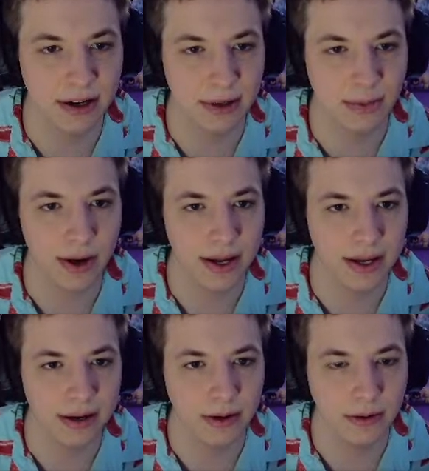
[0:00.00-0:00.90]
right
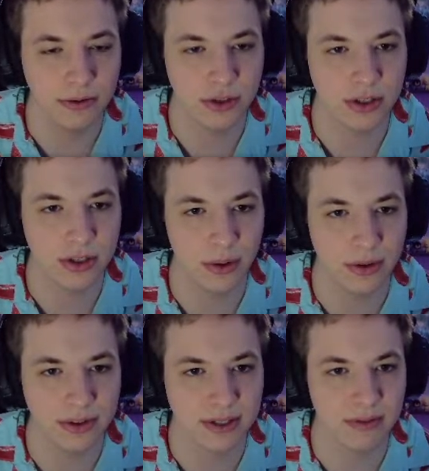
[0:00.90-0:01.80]
here, just so
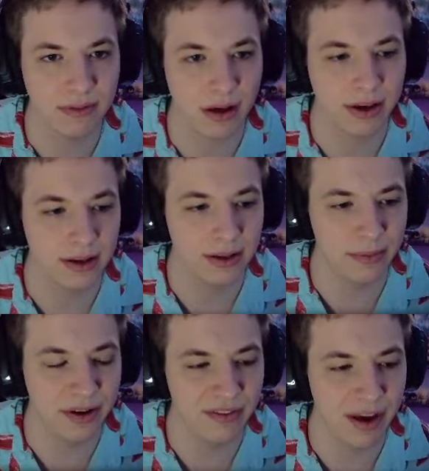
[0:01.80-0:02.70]
there's... I'll get a little
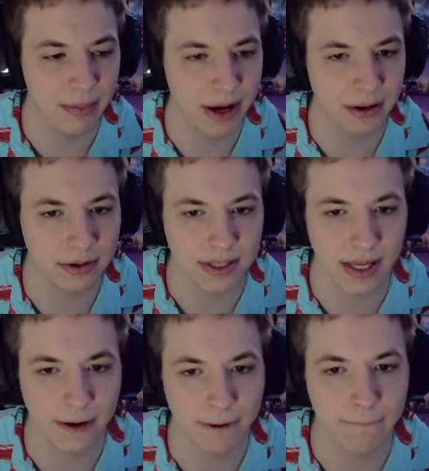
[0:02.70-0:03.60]
bit of vampires
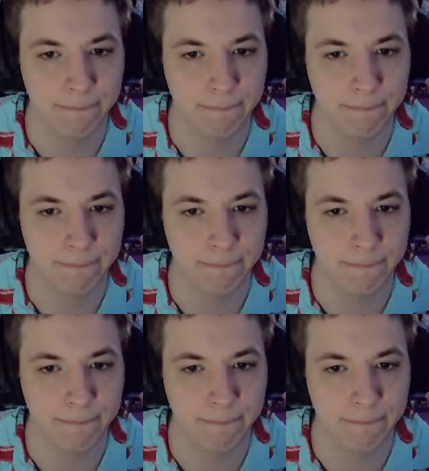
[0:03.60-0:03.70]
there.